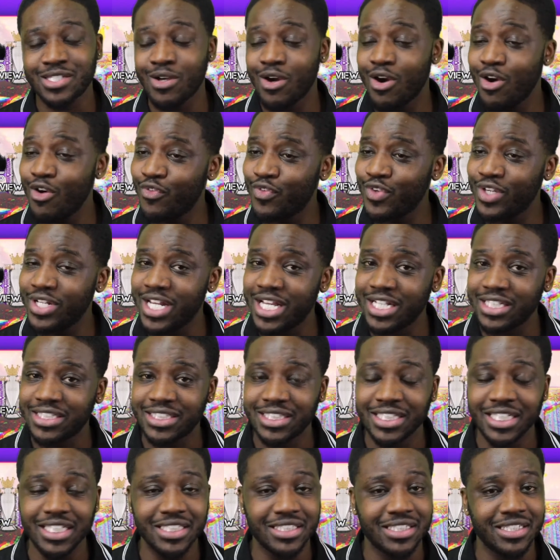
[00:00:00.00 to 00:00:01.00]
So hopefully next
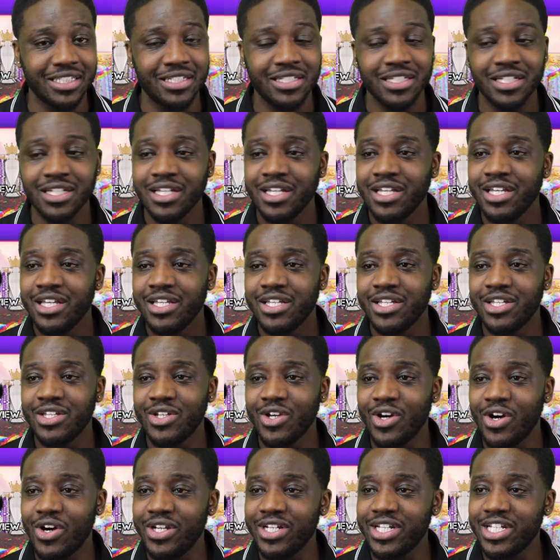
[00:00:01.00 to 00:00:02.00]
season you're
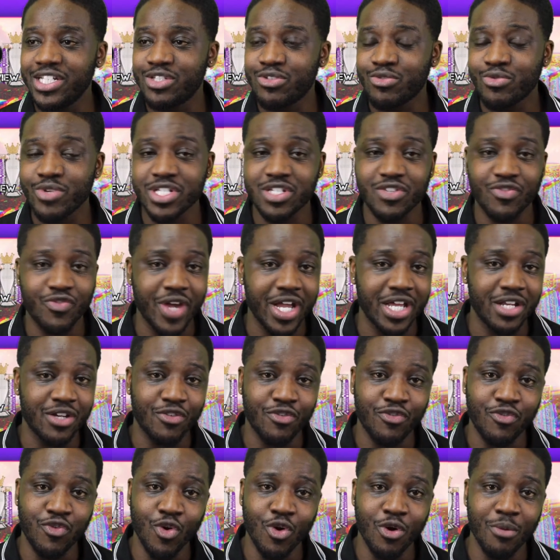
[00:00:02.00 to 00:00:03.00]
not on this rich vein
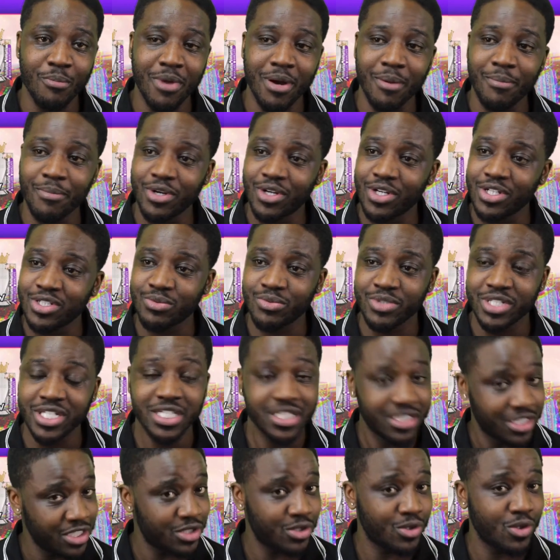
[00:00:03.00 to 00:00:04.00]
of form, man, because we
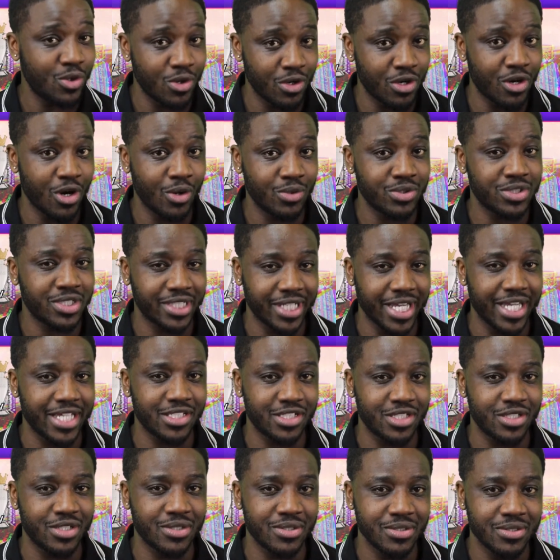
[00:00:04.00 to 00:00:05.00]
need to score goals
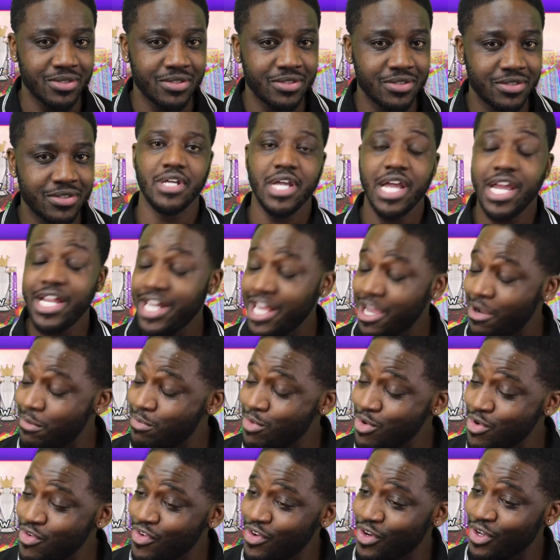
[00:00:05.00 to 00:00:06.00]
against you. And now
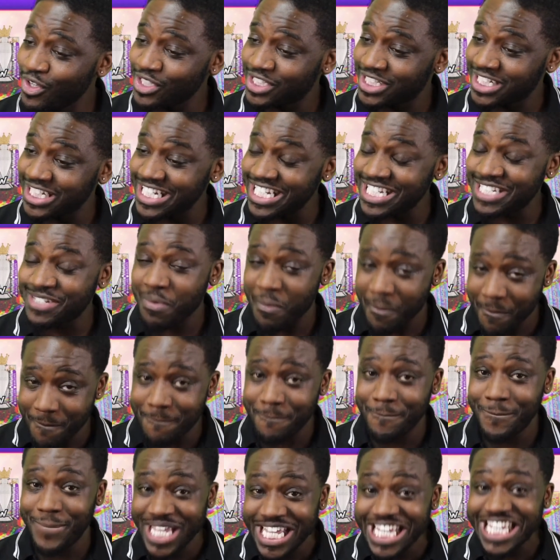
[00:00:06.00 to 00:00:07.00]
moving on to this
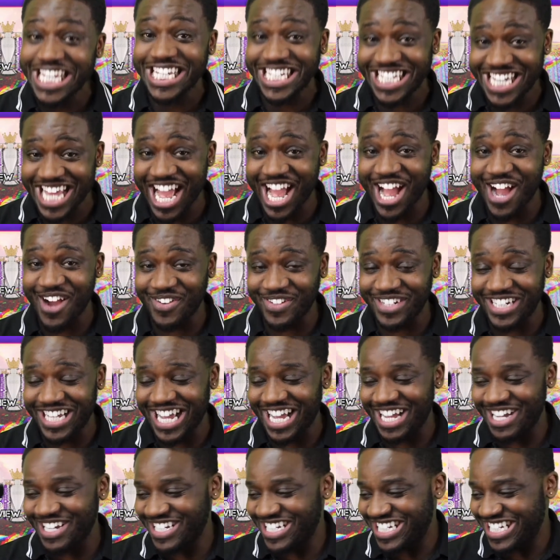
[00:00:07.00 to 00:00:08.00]
beatdown
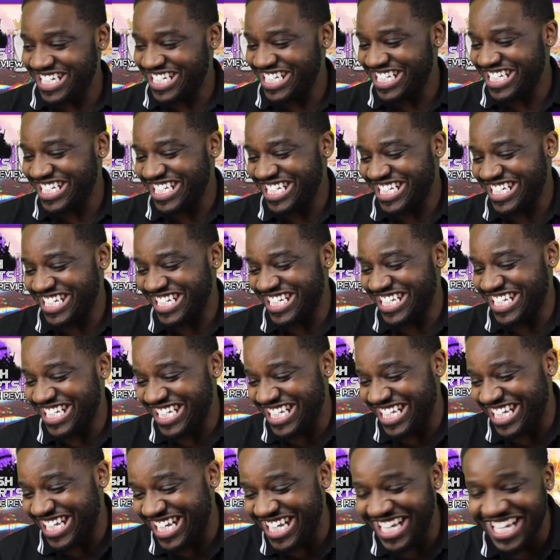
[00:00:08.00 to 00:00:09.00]

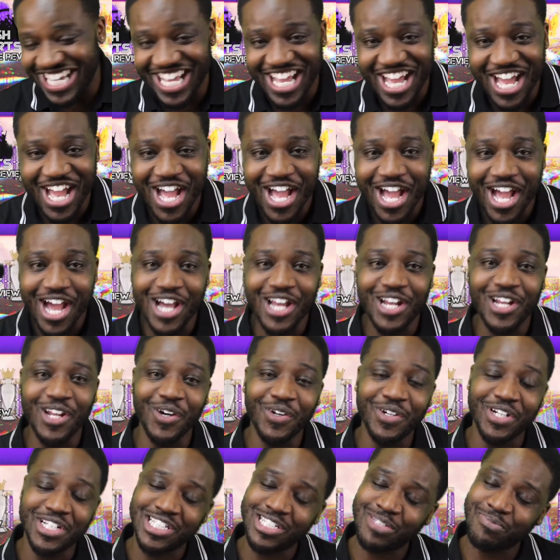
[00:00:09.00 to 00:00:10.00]
that a
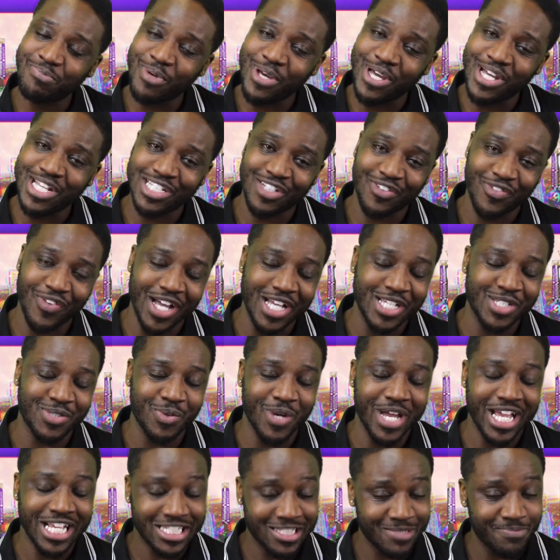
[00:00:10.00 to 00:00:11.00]
load of Spurs fans
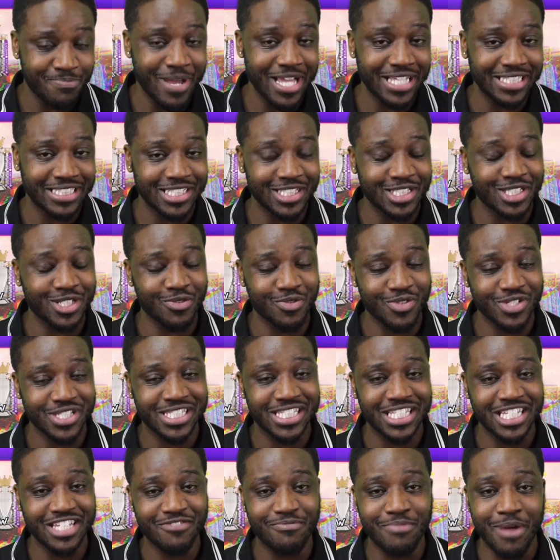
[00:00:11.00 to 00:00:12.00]
were expecting to
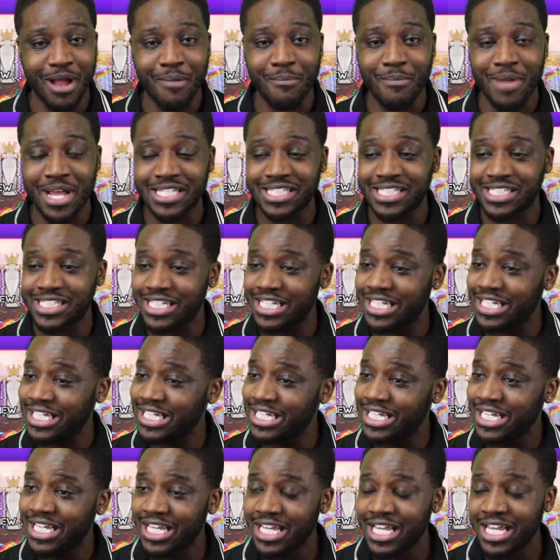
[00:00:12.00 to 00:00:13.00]
receive by Man
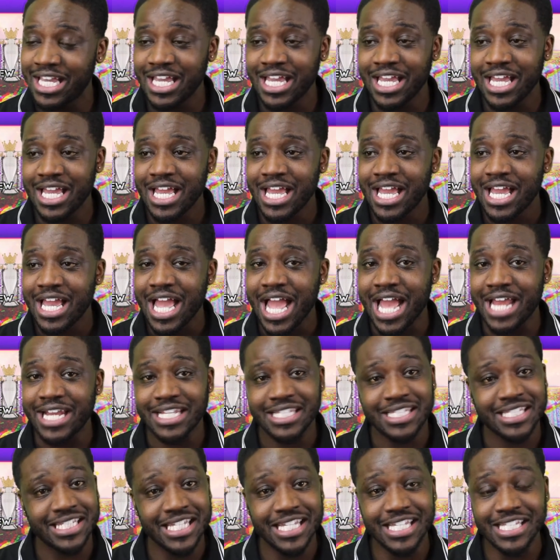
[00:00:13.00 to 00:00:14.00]
City, and
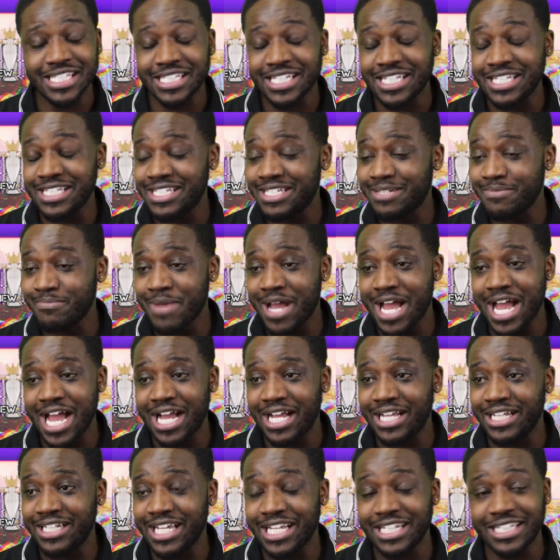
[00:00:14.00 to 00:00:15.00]
the citizens,
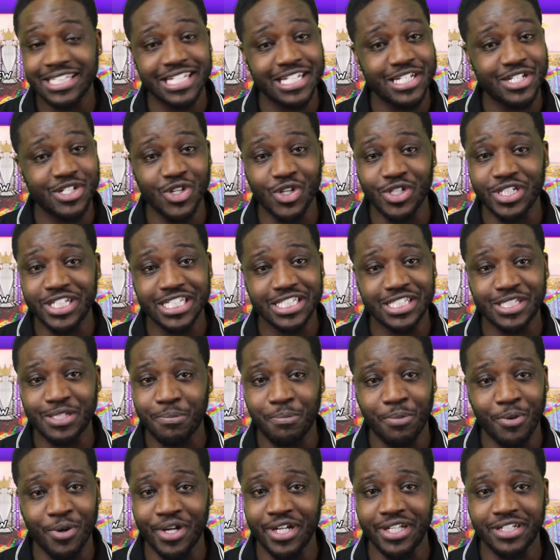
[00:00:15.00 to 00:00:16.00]
man, they did not
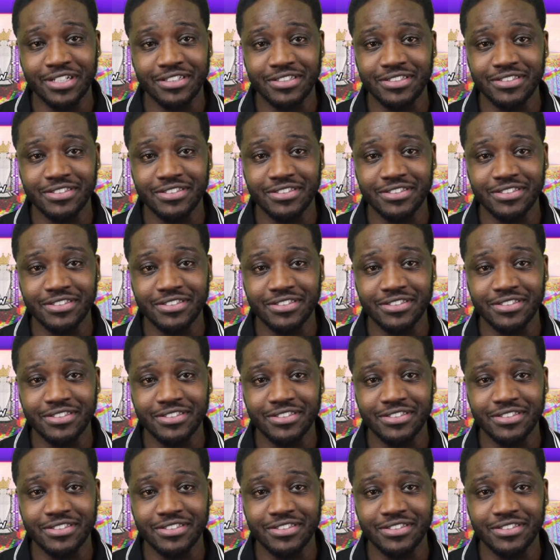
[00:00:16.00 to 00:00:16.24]
disappoint.